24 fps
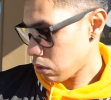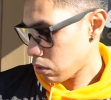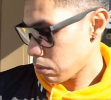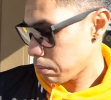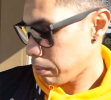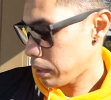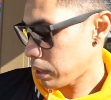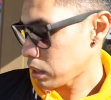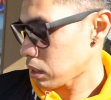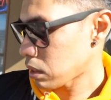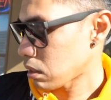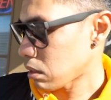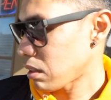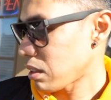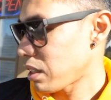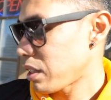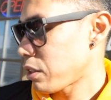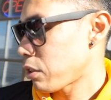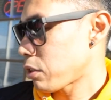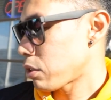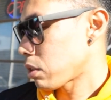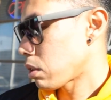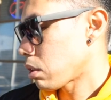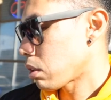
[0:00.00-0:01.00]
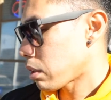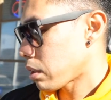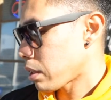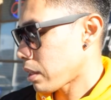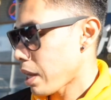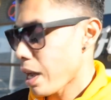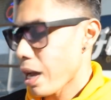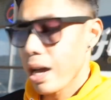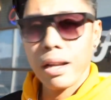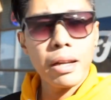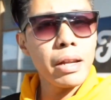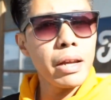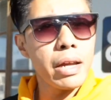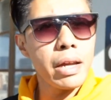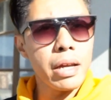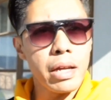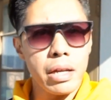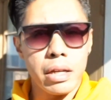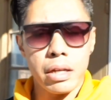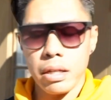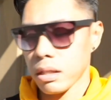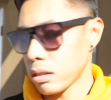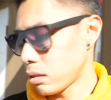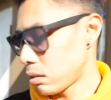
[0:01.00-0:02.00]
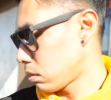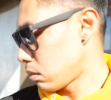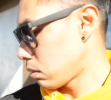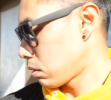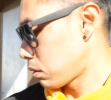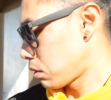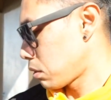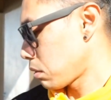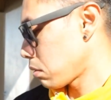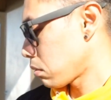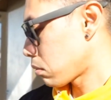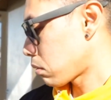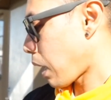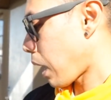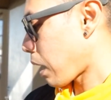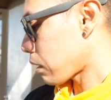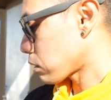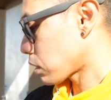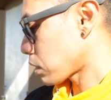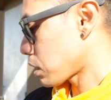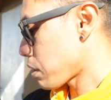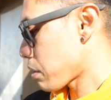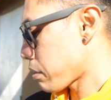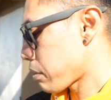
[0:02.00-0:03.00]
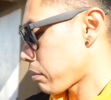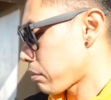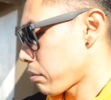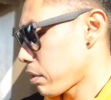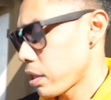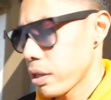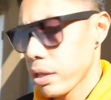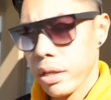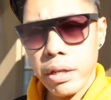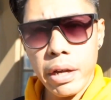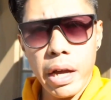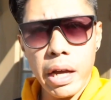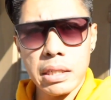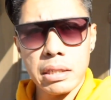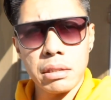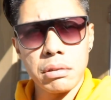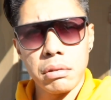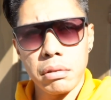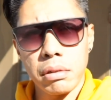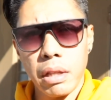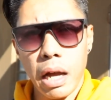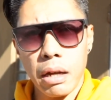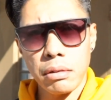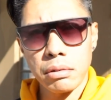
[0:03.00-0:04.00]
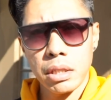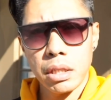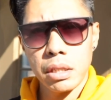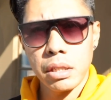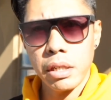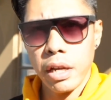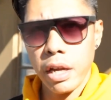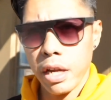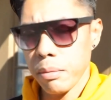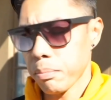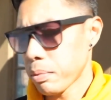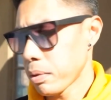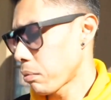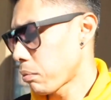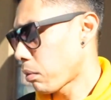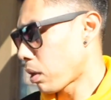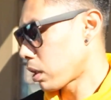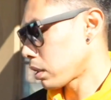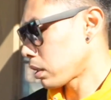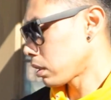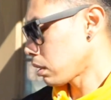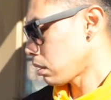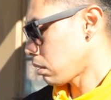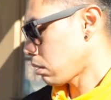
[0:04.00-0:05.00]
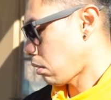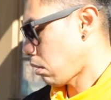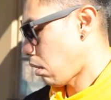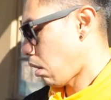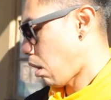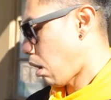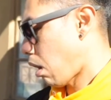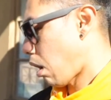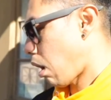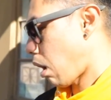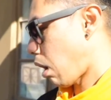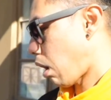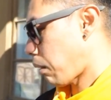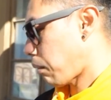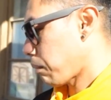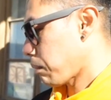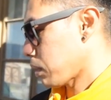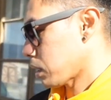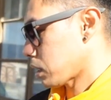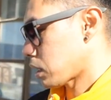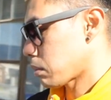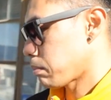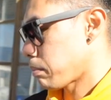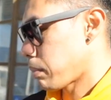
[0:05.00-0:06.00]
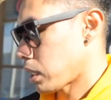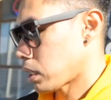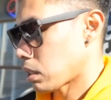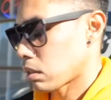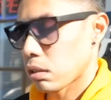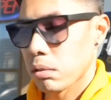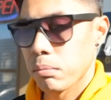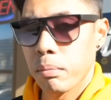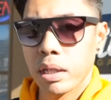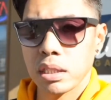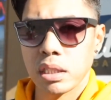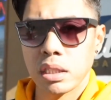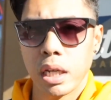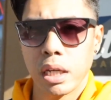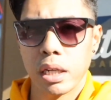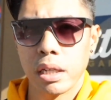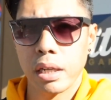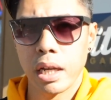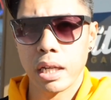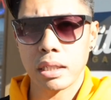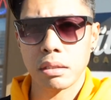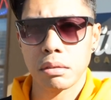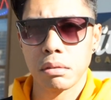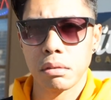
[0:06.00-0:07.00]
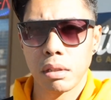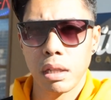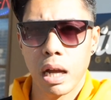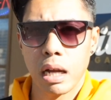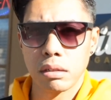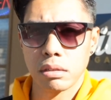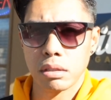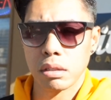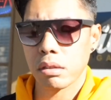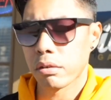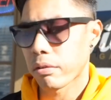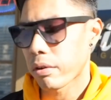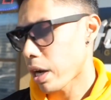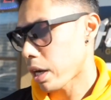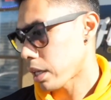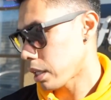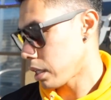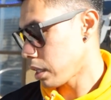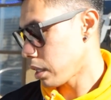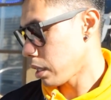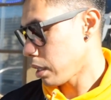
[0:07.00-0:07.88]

basically, you're looking at a 2003 S2000 AP1. It's basically my second S2000 already.